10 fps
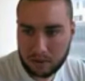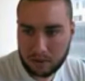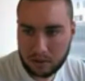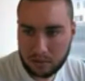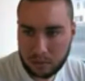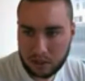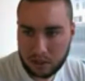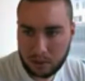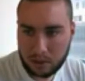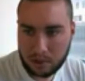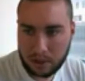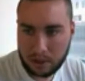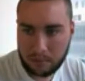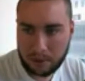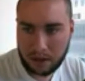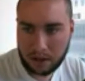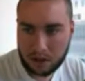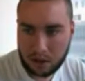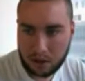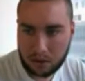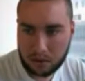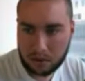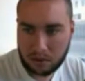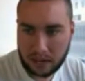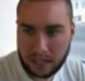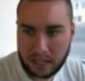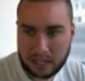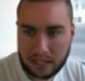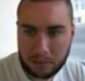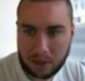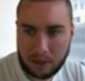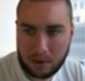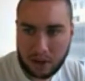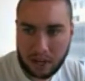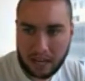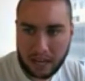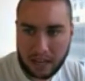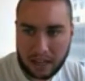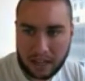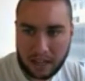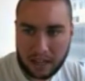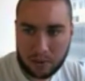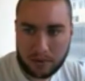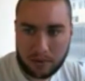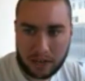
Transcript: pushed up a little bit, made another low right at that same level, and then we finally